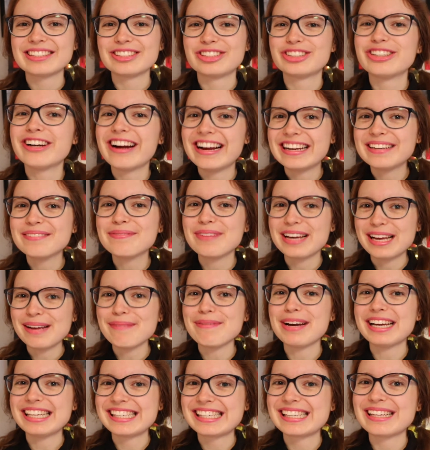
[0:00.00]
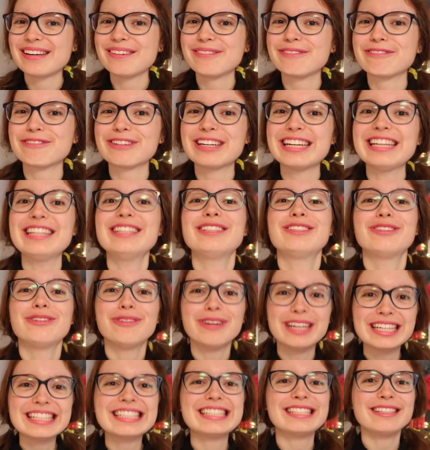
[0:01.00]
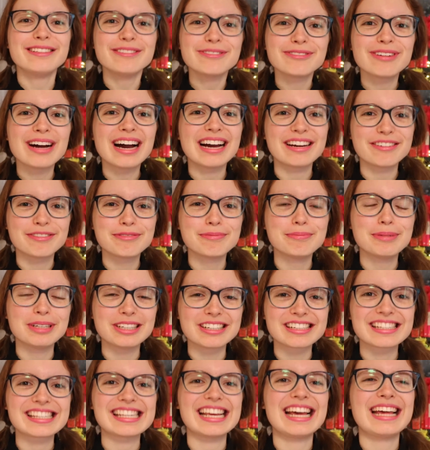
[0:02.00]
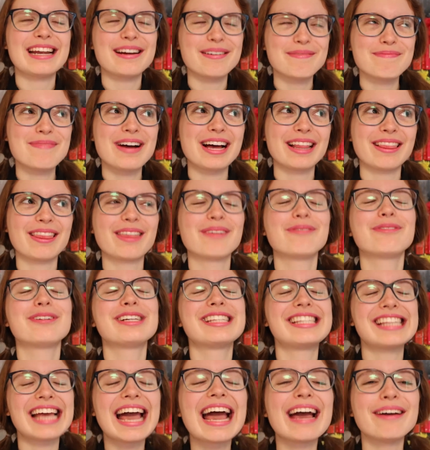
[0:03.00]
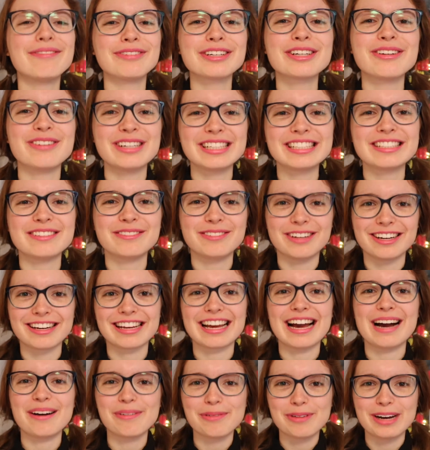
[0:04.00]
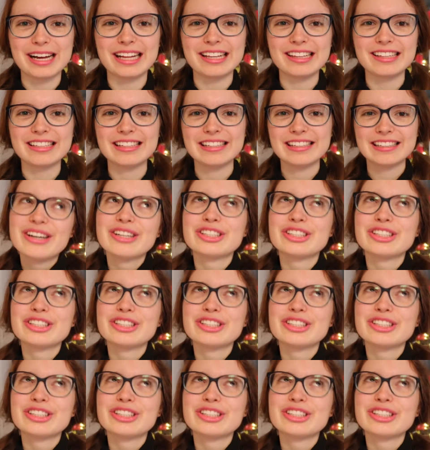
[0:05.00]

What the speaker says: trying to make myself read 25 books in a month was ever going to work out well?